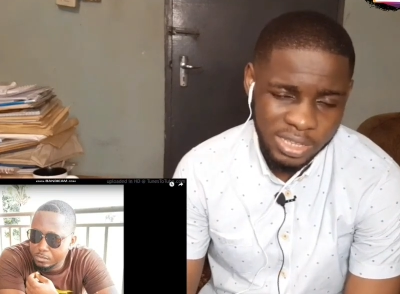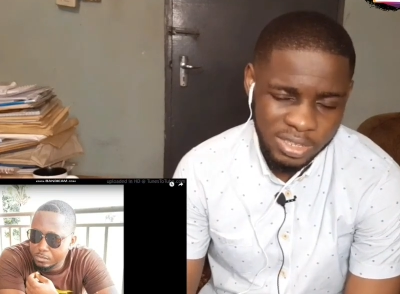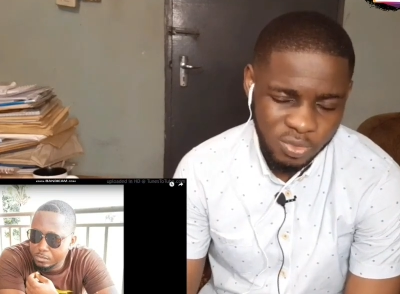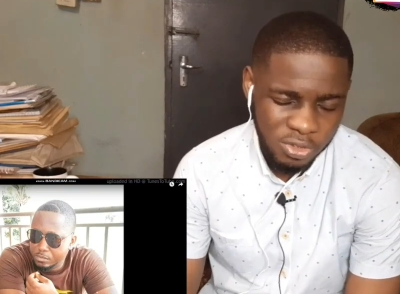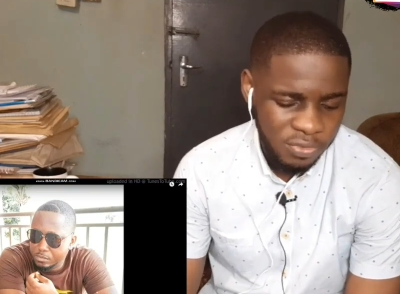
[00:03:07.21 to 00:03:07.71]
Speaker 1: He's
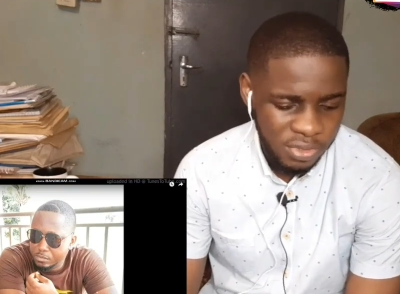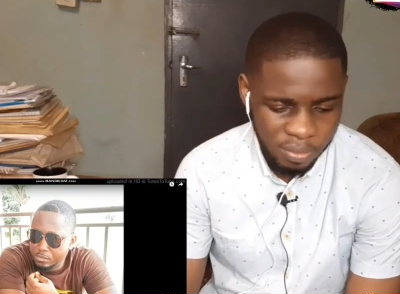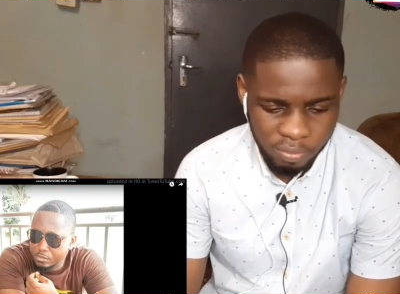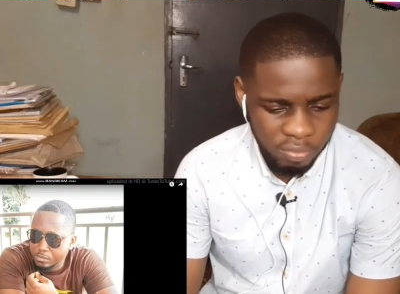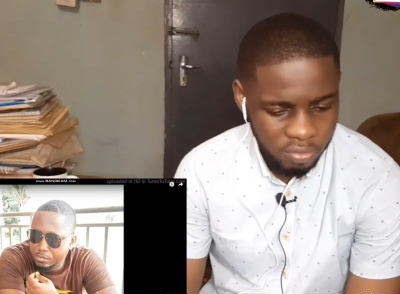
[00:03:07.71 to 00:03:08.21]
one of the
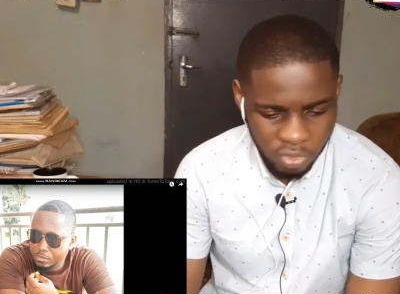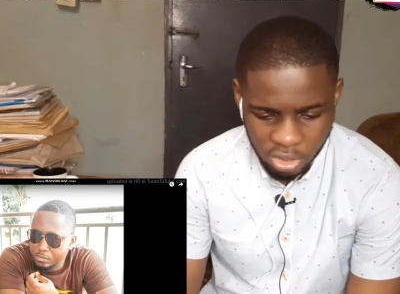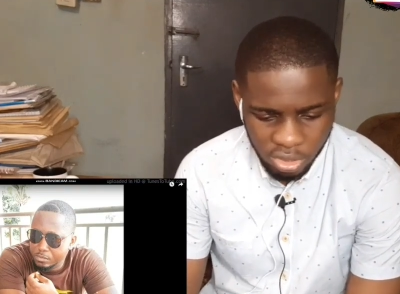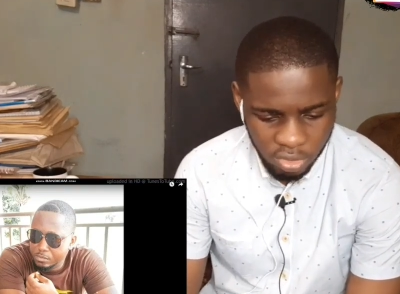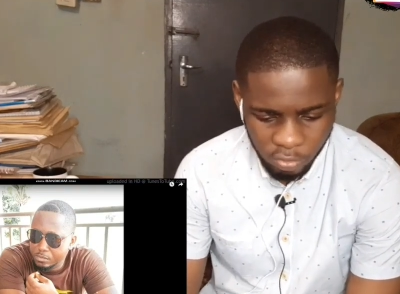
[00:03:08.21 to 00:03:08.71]

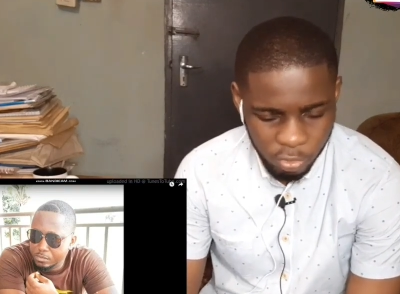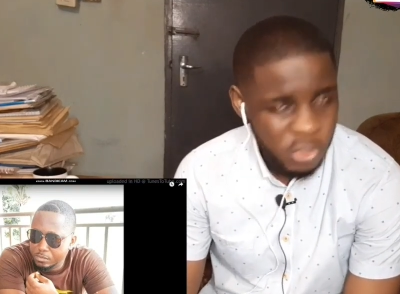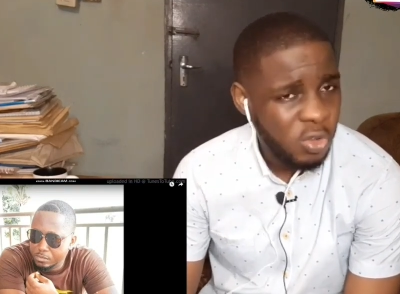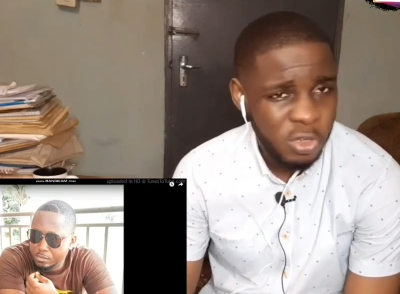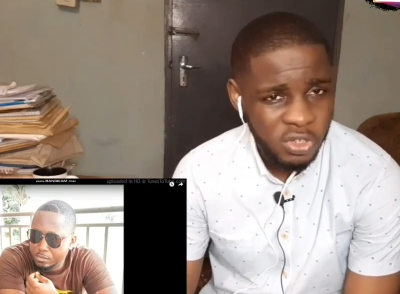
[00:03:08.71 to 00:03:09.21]
most
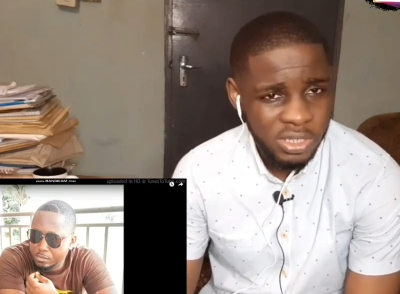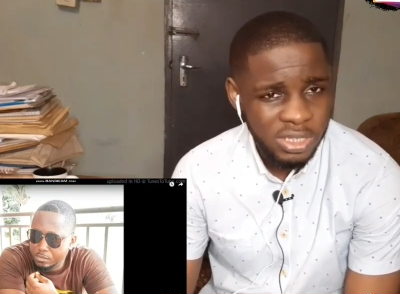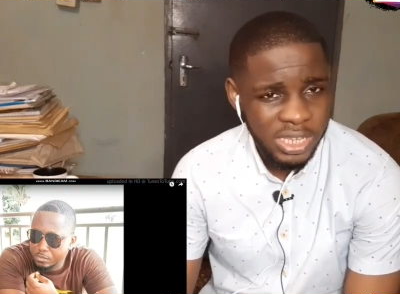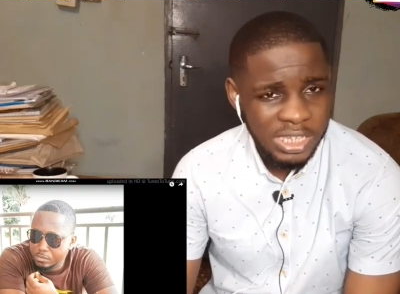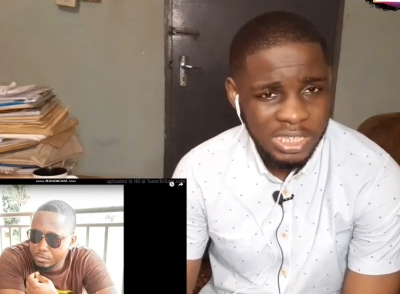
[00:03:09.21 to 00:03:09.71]
conscious
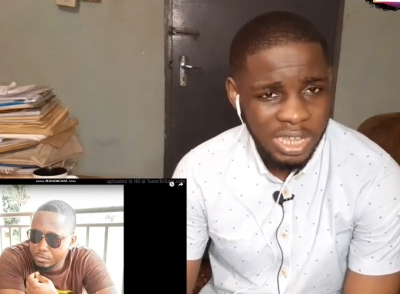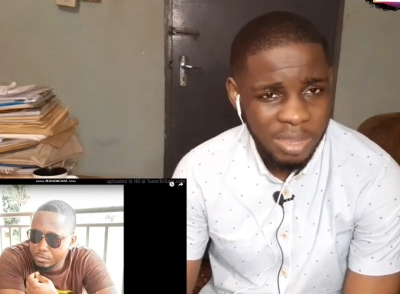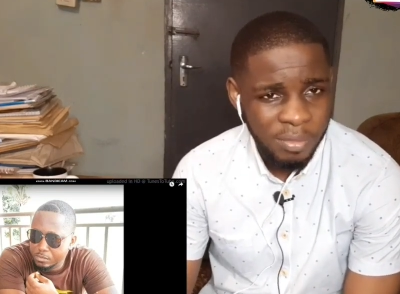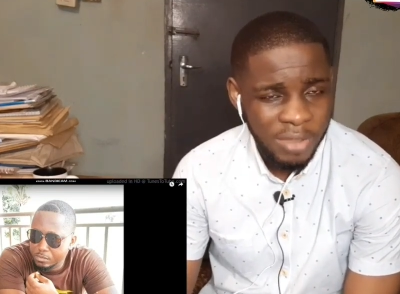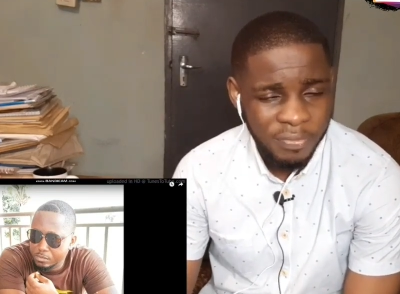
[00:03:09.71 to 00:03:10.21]

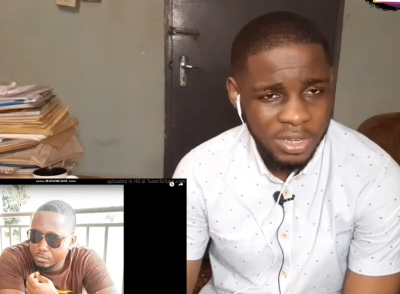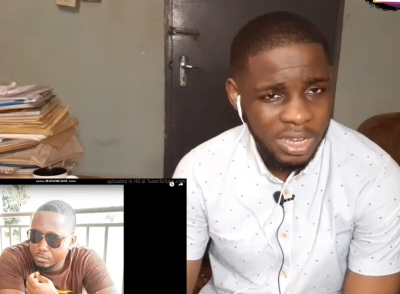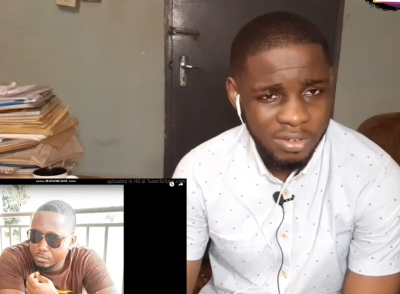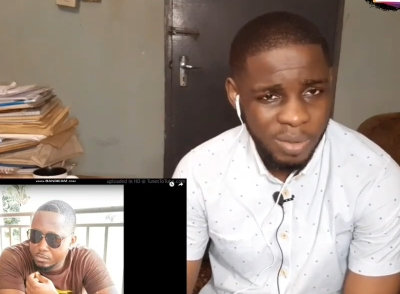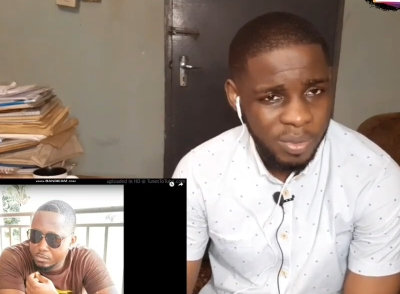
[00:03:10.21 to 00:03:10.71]
um,
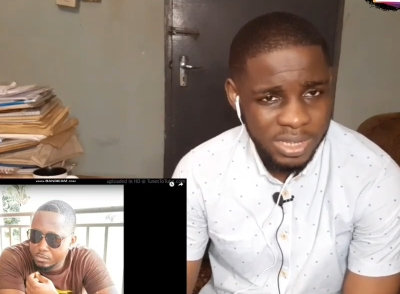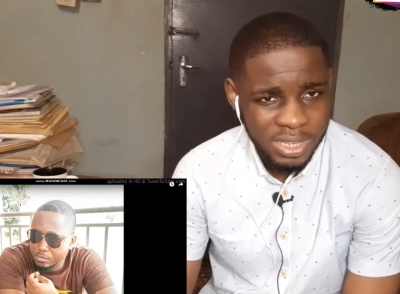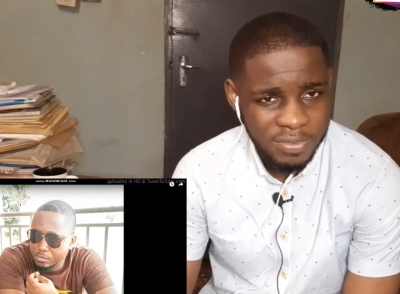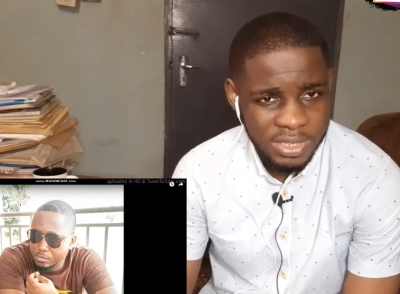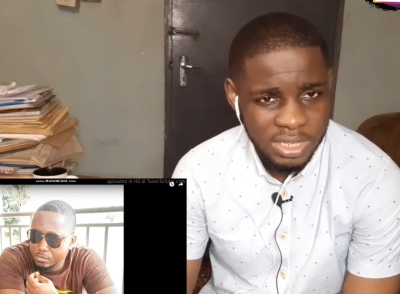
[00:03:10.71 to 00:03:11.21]
African rappers
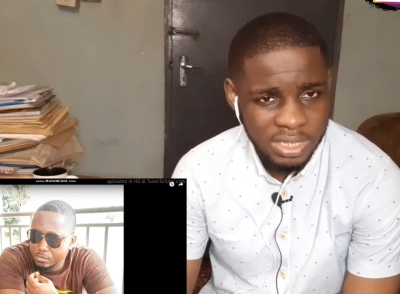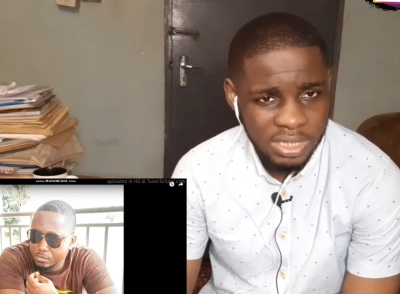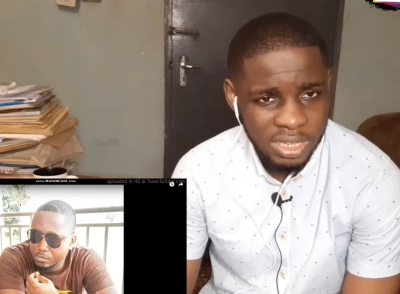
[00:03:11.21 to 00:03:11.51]
I've seen.